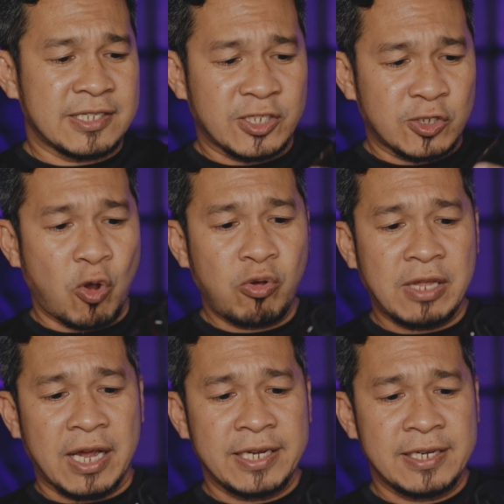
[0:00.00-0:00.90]
It's so
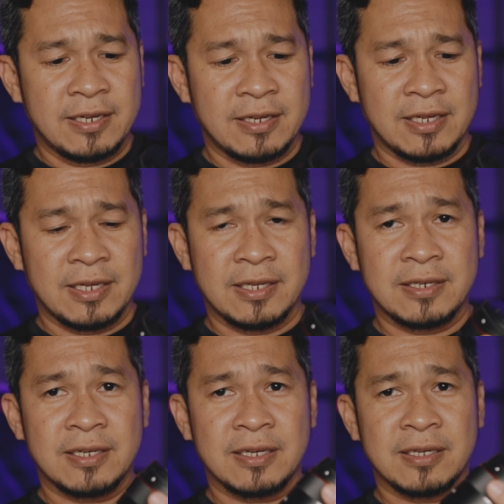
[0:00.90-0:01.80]
light,
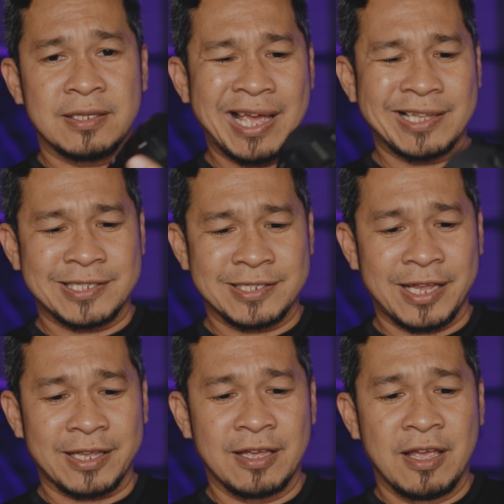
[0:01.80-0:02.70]
and yeah, it's
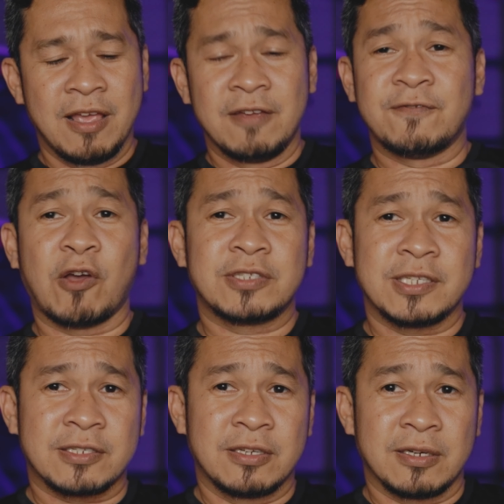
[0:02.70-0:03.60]
like
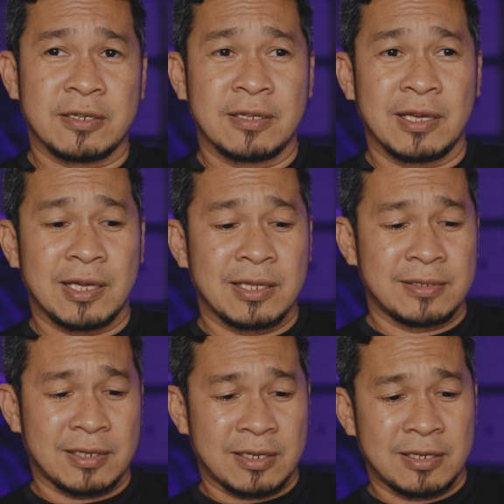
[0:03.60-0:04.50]
focuses good.
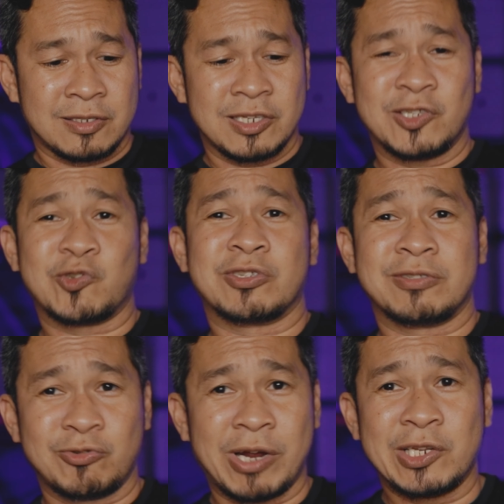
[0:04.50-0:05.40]
And just
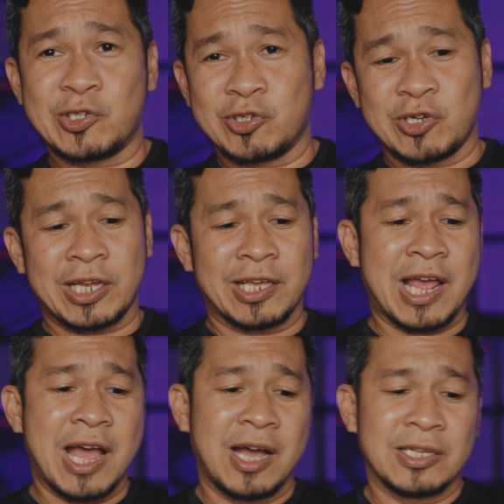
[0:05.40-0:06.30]
try to check it
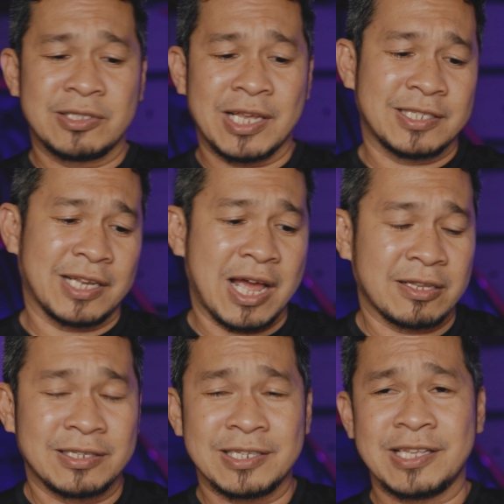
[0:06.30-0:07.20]
out, test it
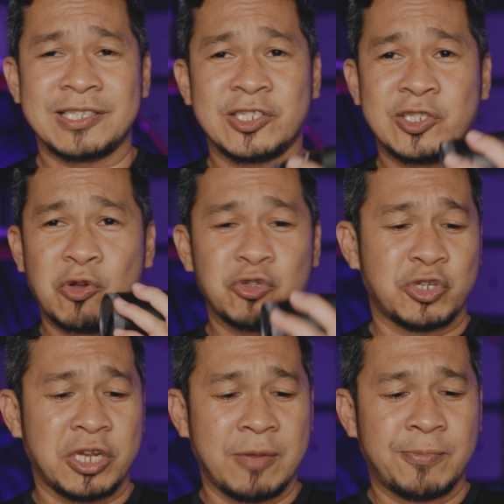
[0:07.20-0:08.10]
out, and it's so
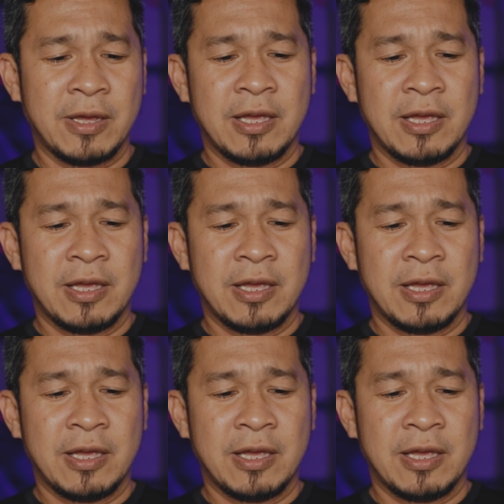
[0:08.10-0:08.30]
cheap.